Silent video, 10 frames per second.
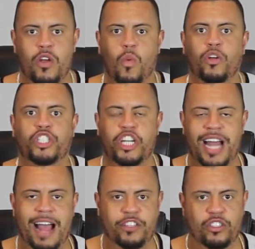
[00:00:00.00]
what you're going
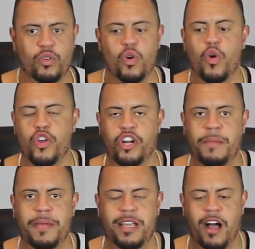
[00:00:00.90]
to have to do, who you're going
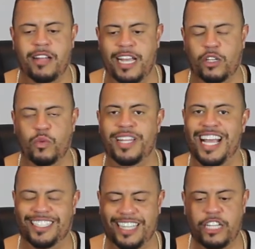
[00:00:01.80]
to be in contact with,
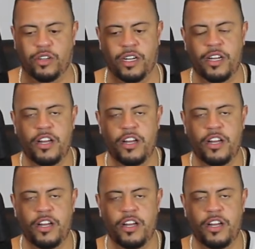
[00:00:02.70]
etc.